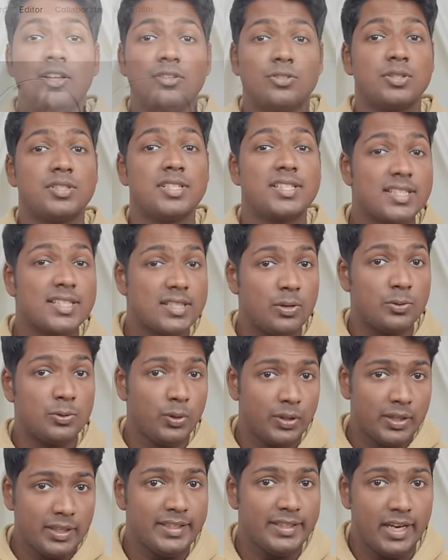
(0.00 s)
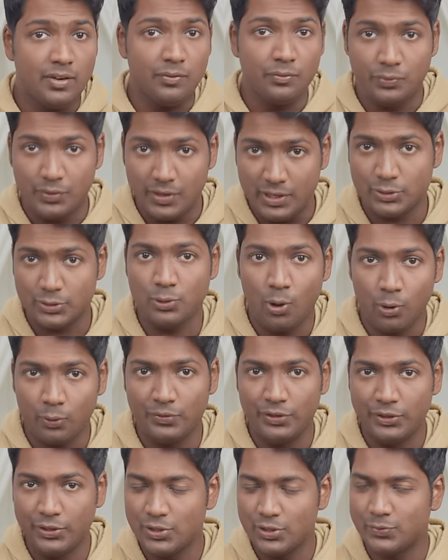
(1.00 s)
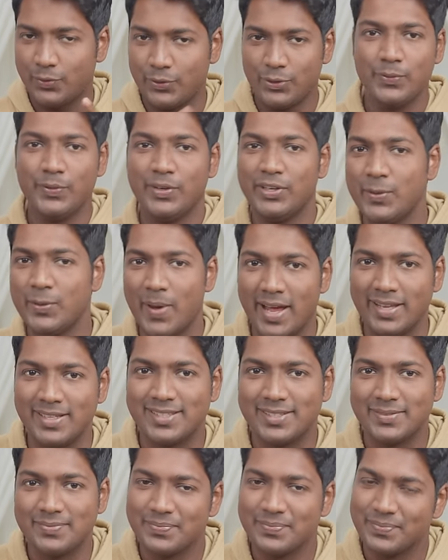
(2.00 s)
So this is how you can get free stock videos for your video ads.